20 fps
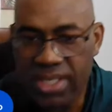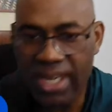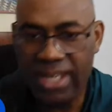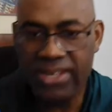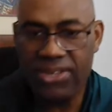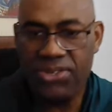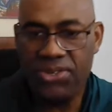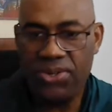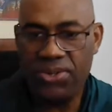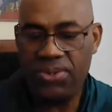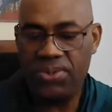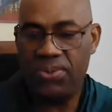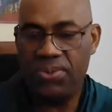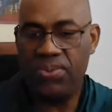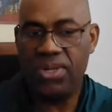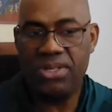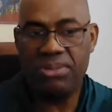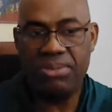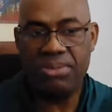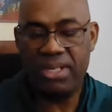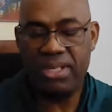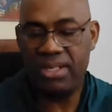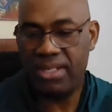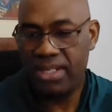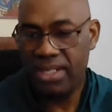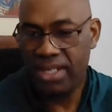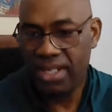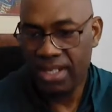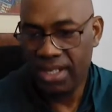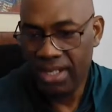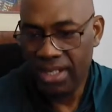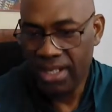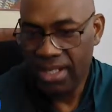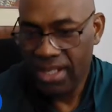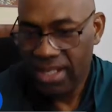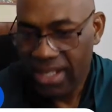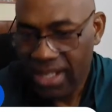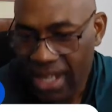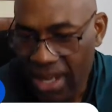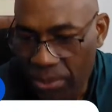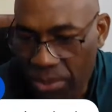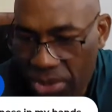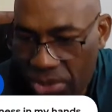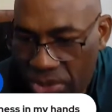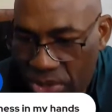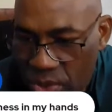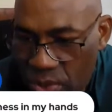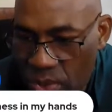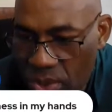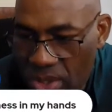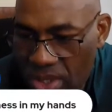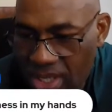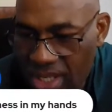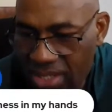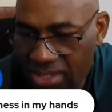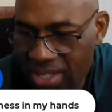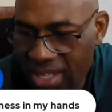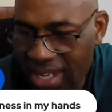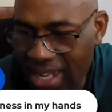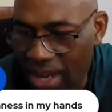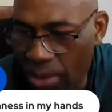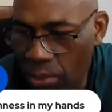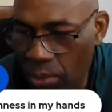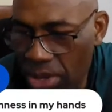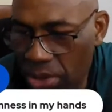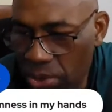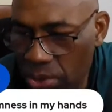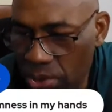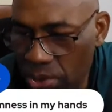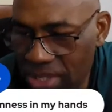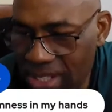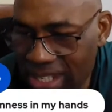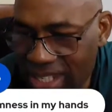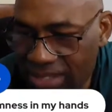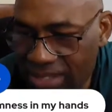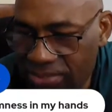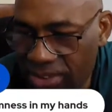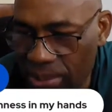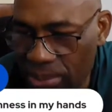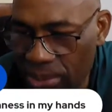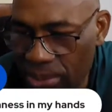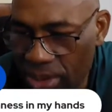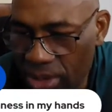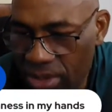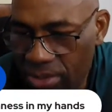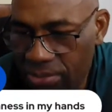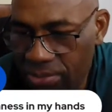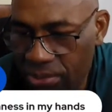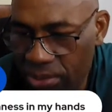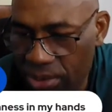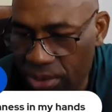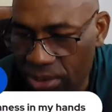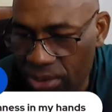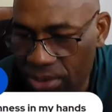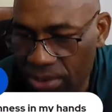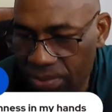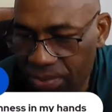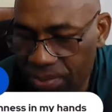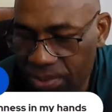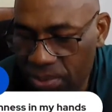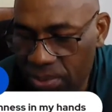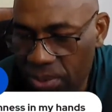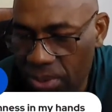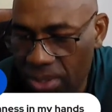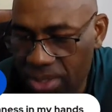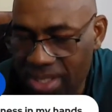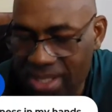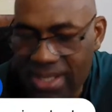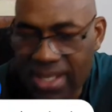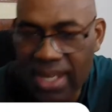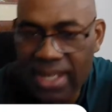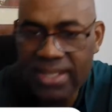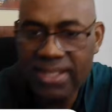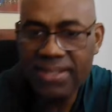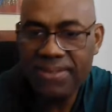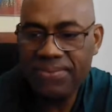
I don't know what do you mean. Can we use what? You say, can we use this for blood flow? What is that?